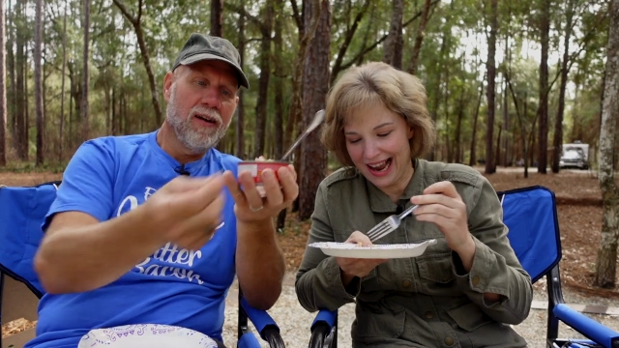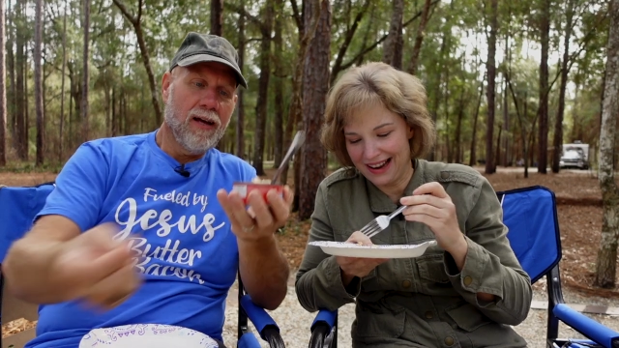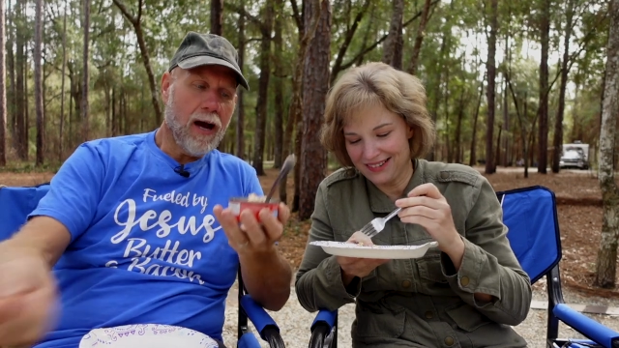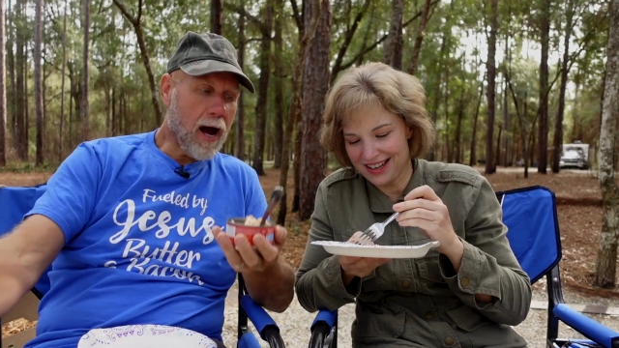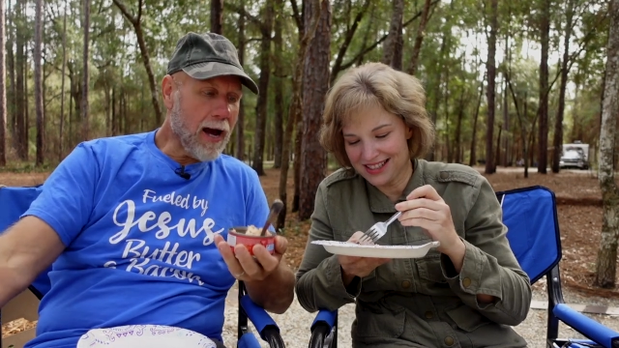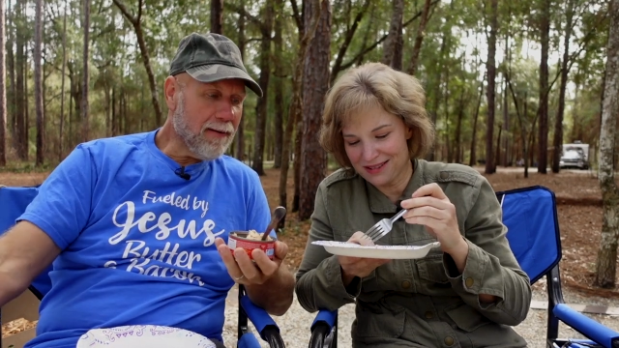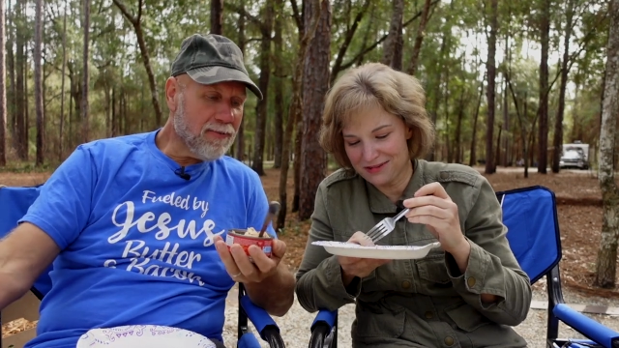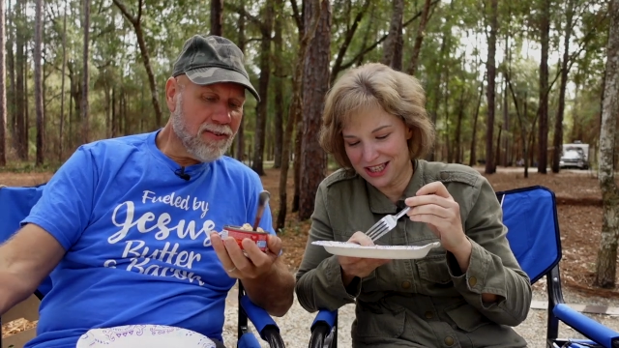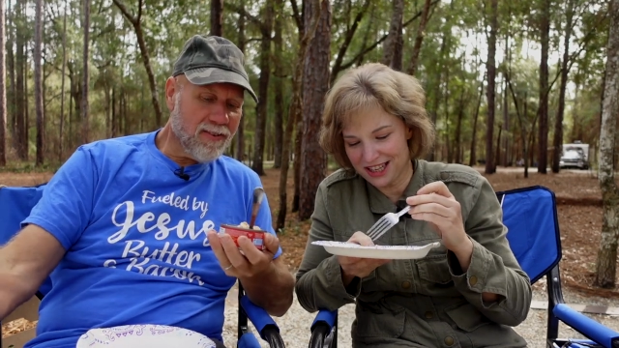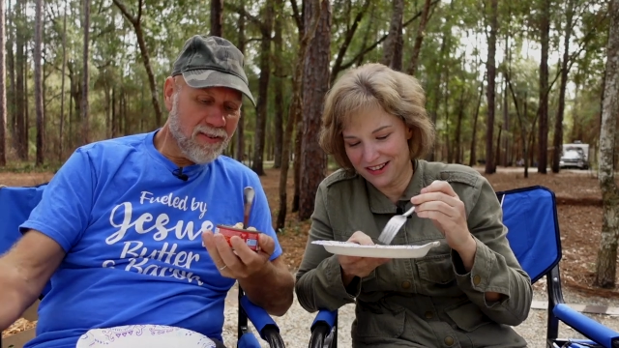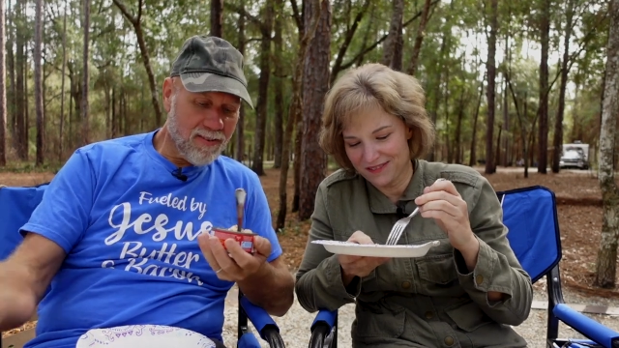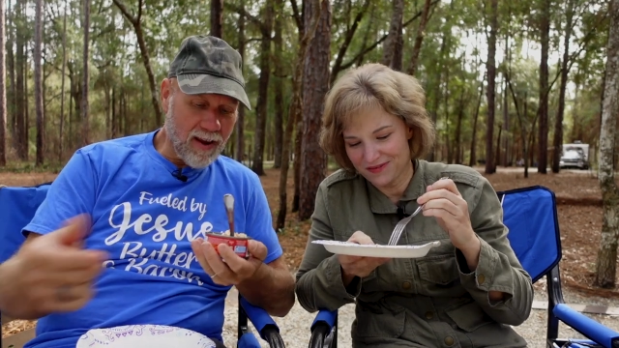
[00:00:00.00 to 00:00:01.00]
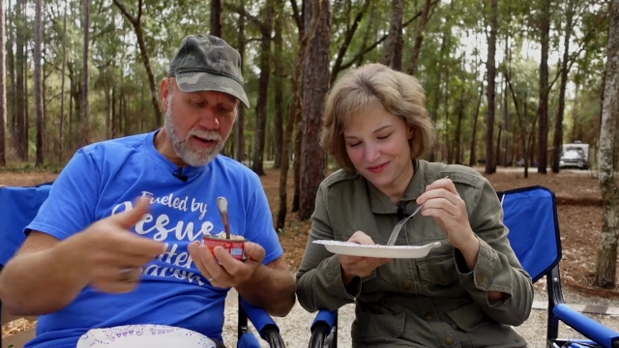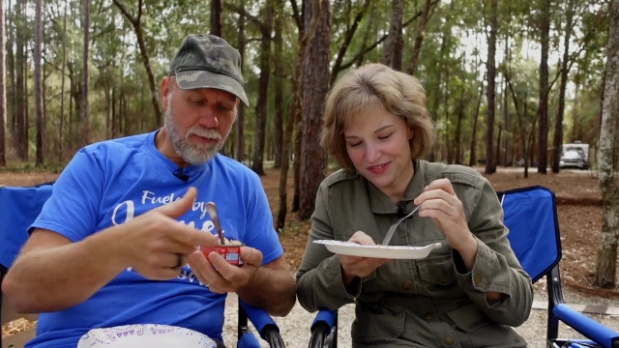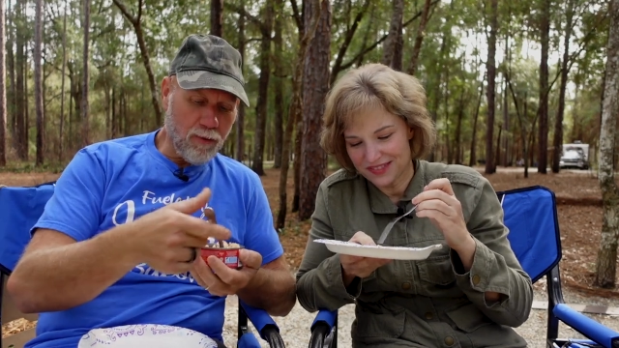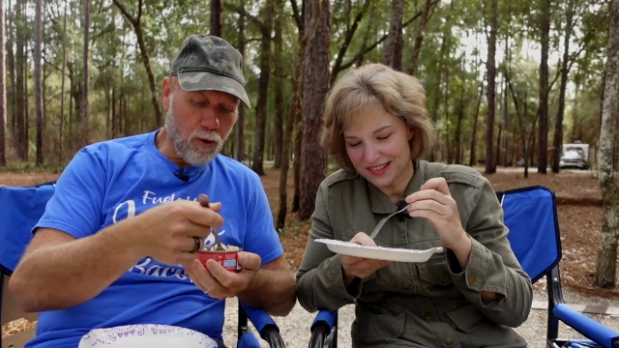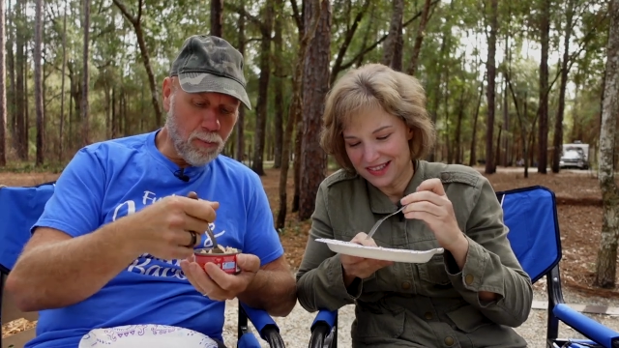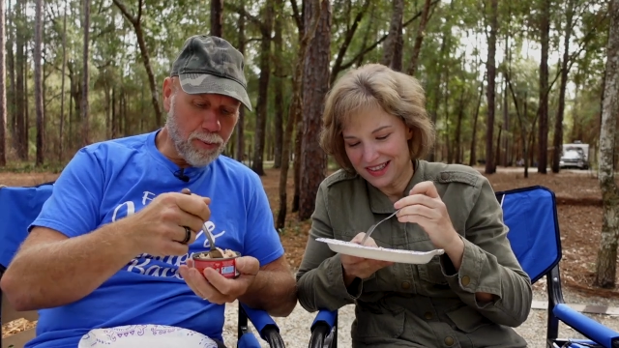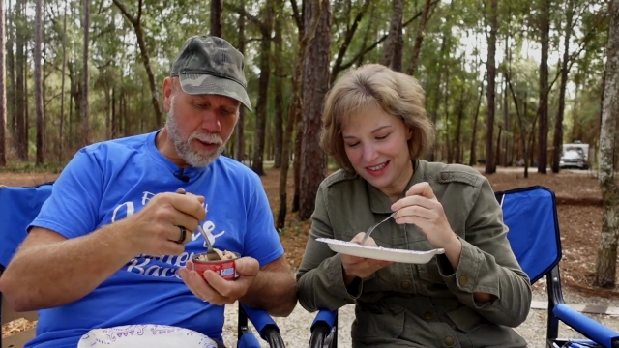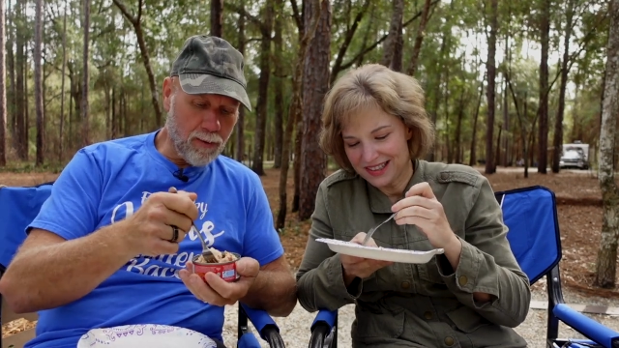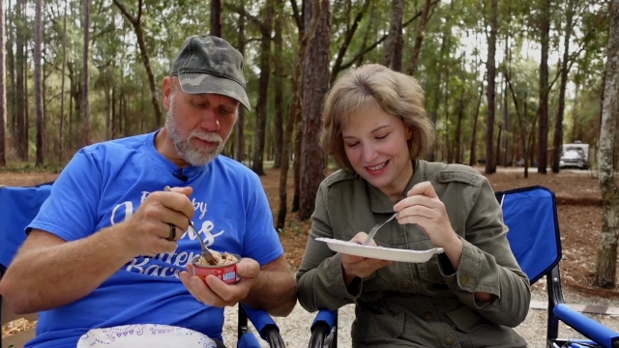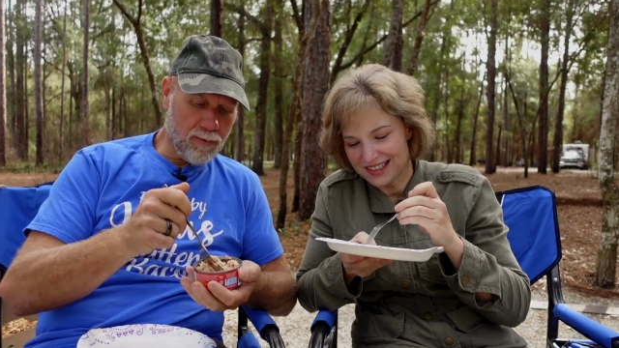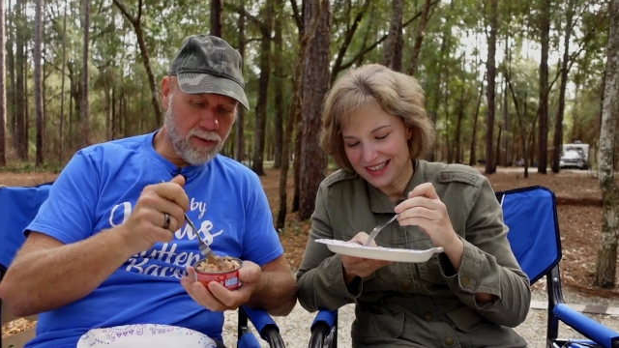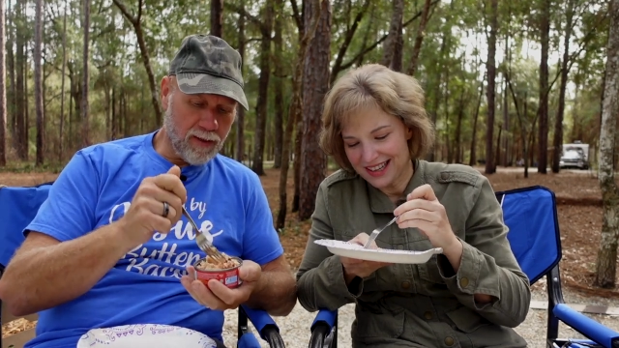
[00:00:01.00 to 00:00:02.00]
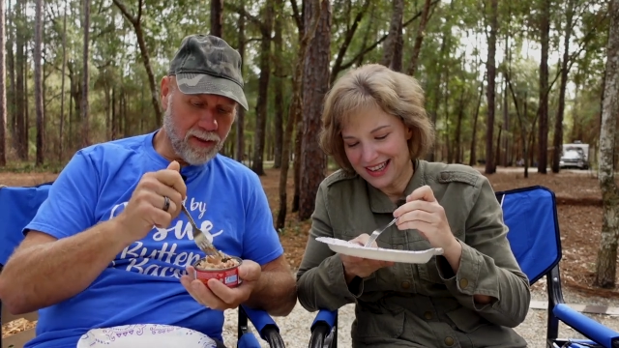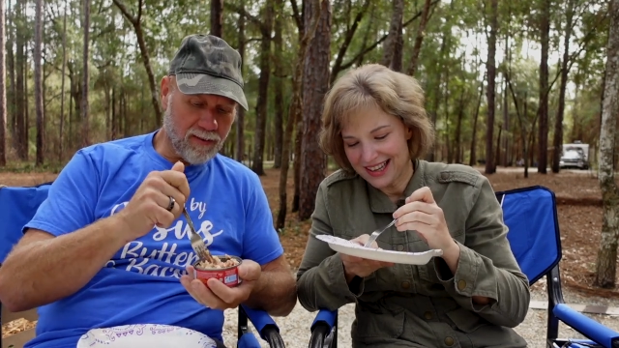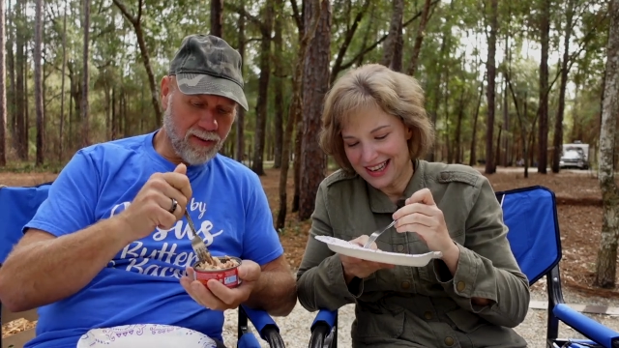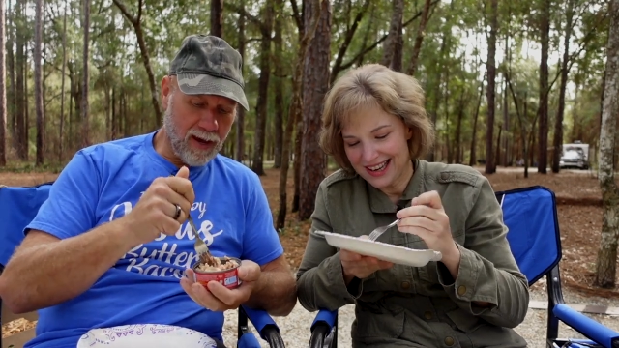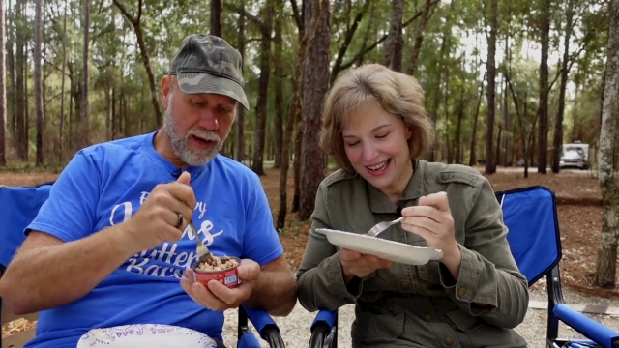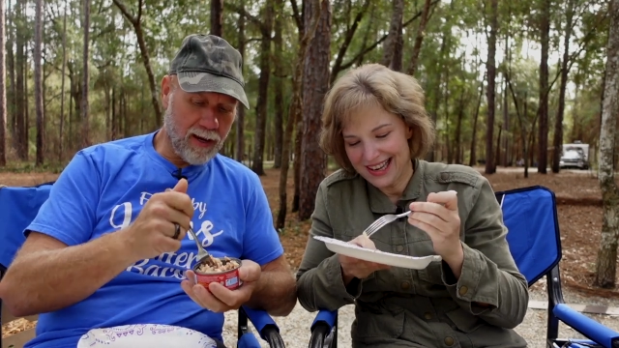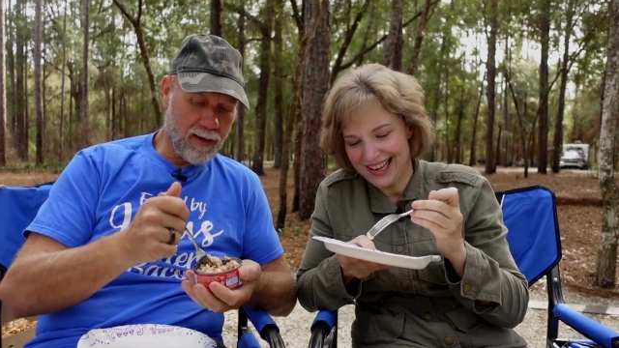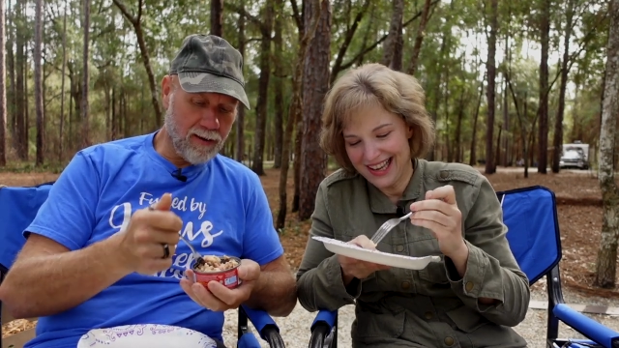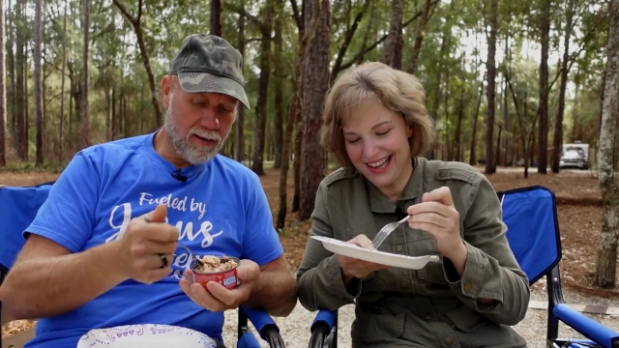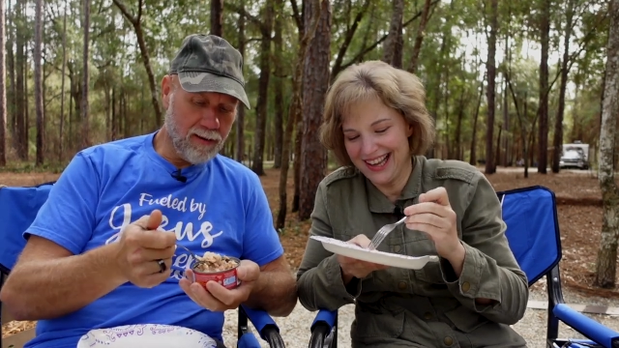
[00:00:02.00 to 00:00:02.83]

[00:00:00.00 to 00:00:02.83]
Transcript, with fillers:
Speaker 1: I've got I have too. several bones in this can.